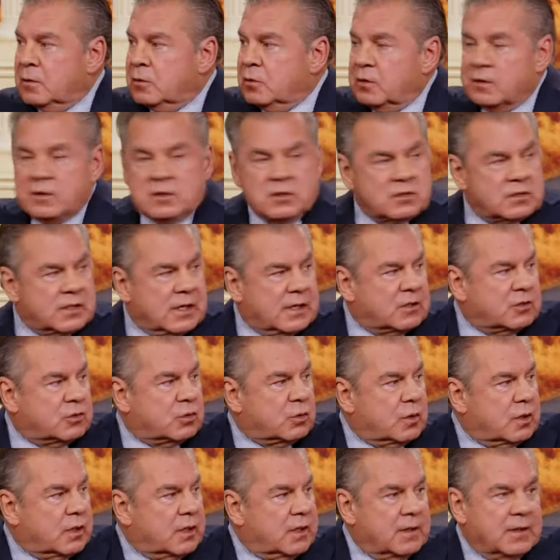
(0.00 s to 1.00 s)
this
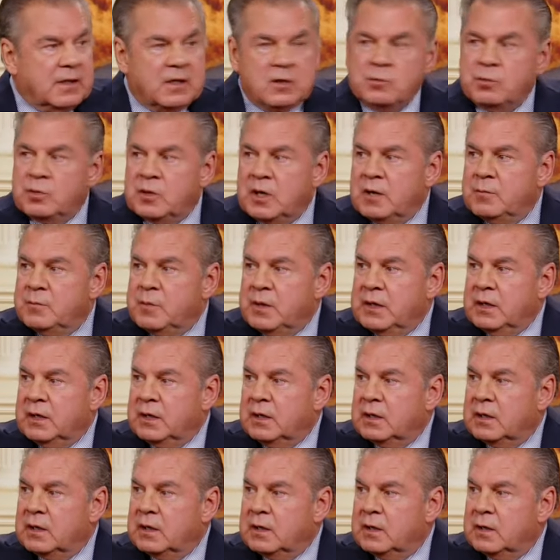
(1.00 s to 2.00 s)
sanctuary, it'd probably
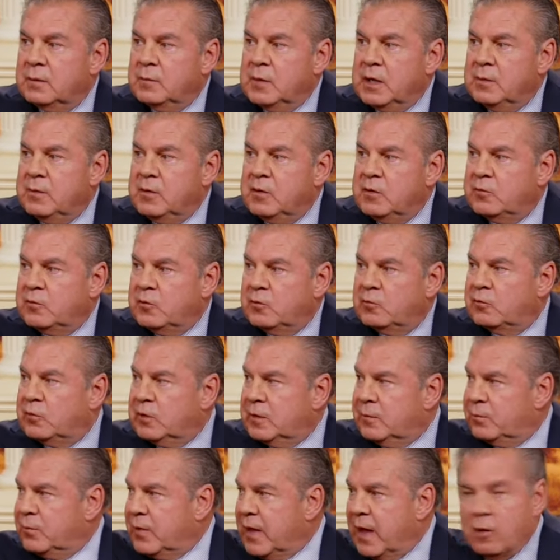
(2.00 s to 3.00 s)
be maybe if you
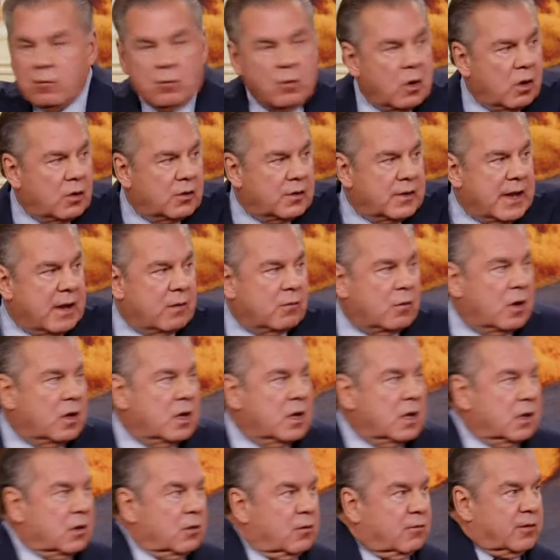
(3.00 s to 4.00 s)
flip that wall, that wall,
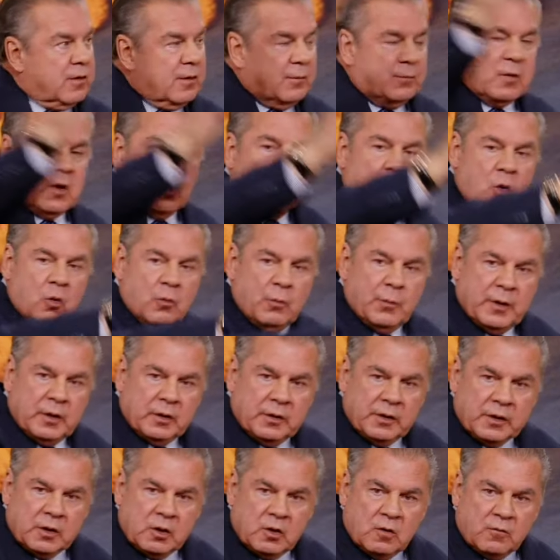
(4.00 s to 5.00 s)
flip the whole
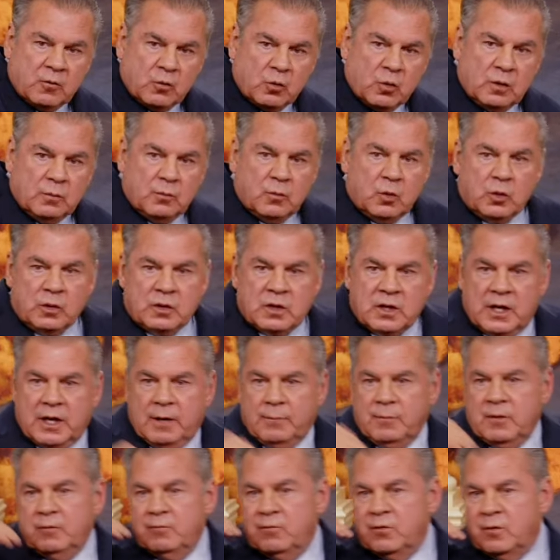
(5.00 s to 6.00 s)
building over one more
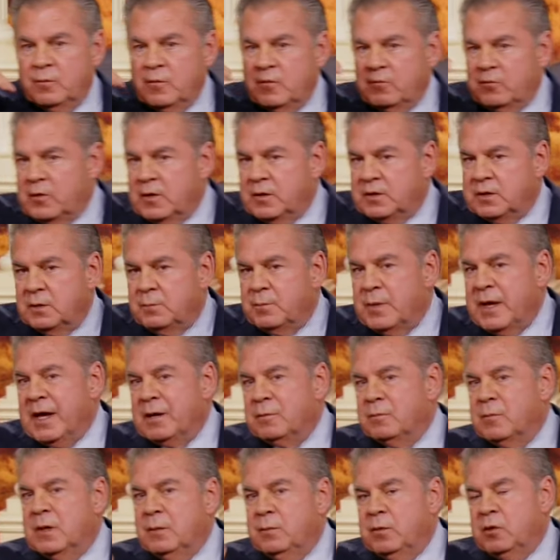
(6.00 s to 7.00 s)
time and from the front to the
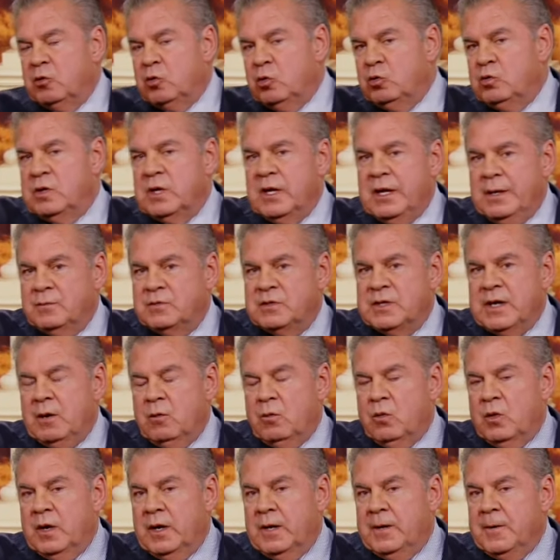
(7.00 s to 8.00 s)
back, maybe two times
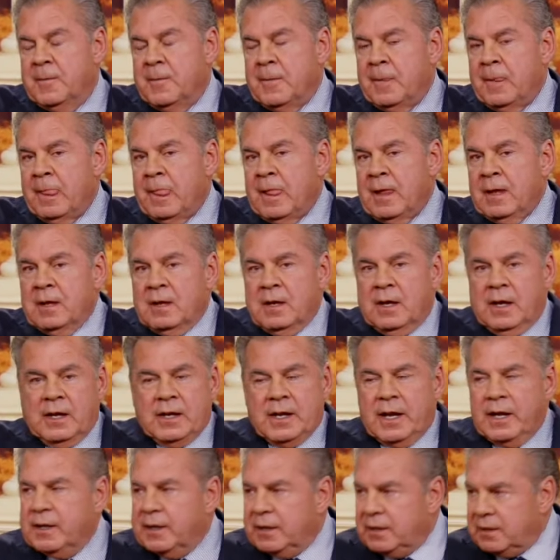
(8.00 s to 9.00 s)
that way.
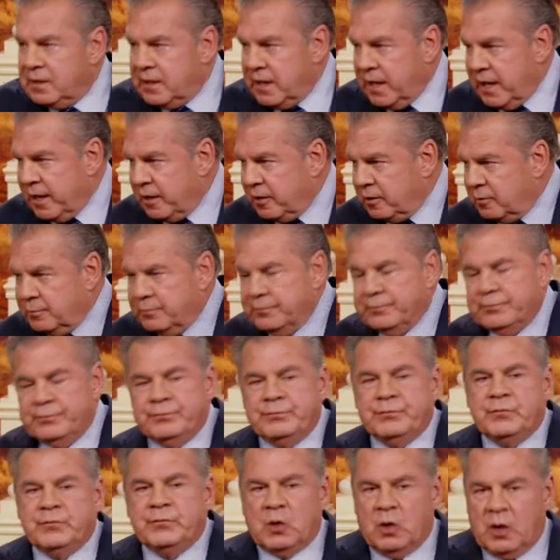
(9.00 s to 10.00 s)
And I didn't count them.
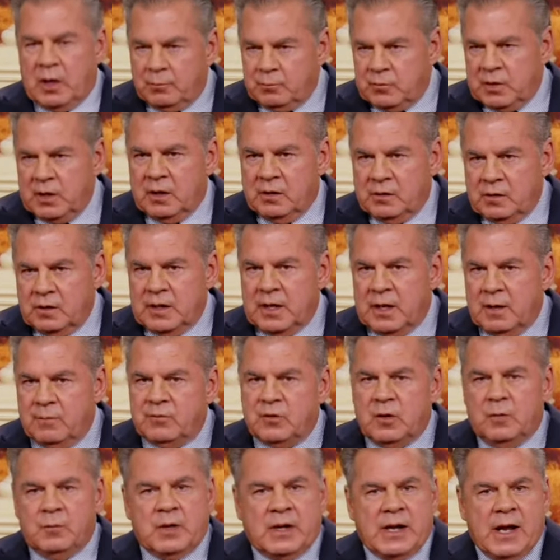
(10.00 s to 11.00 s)
So I'm telling you that up
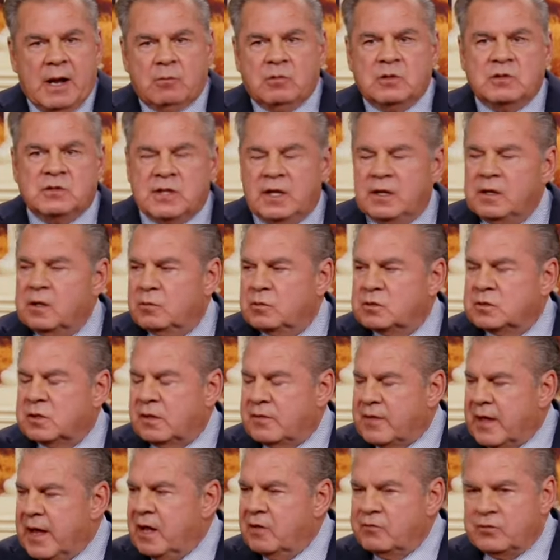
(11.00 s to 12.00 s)
front. But I would say there was a
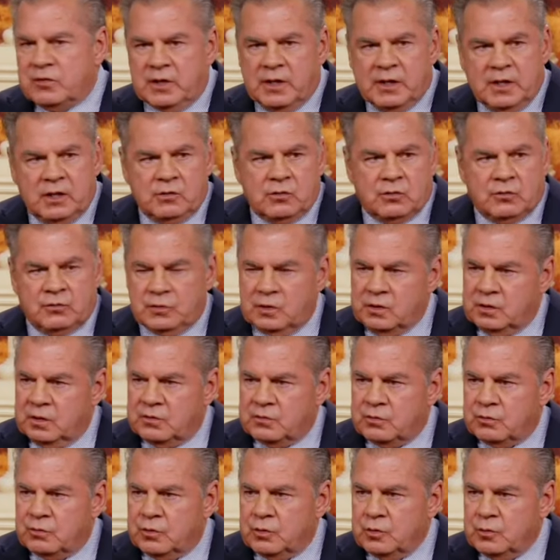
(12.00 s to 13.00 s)
thousand angels in
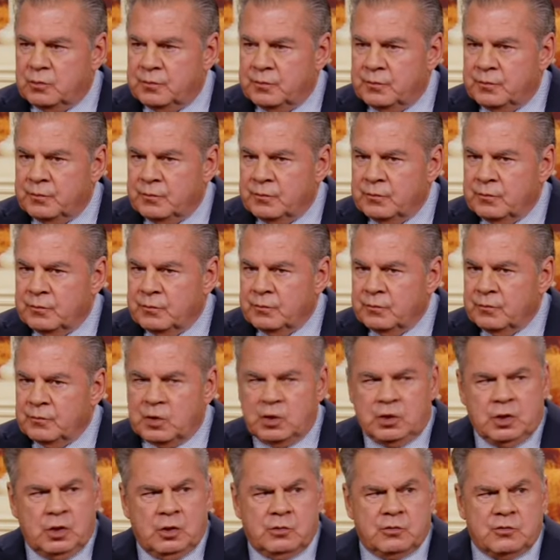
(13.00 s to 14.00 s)
this room. It's
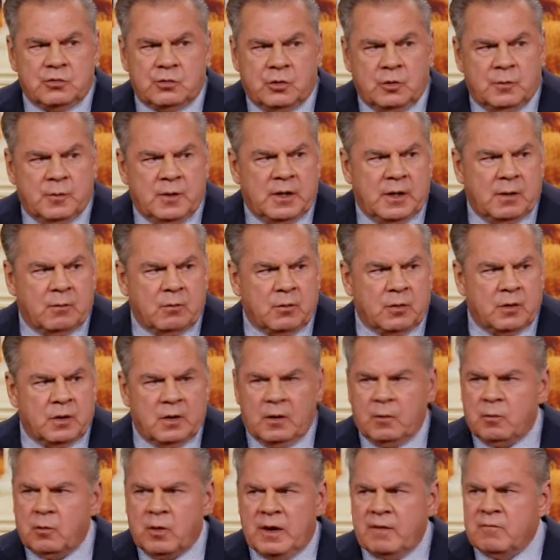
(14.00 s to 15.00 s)
a huge room and they were,
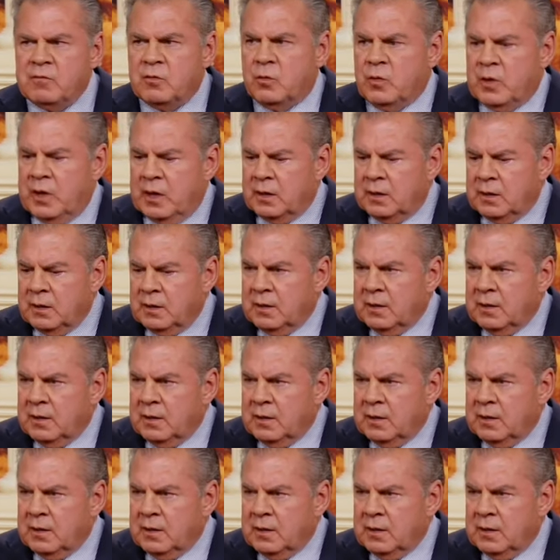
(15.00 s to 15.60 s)
they were everywhere.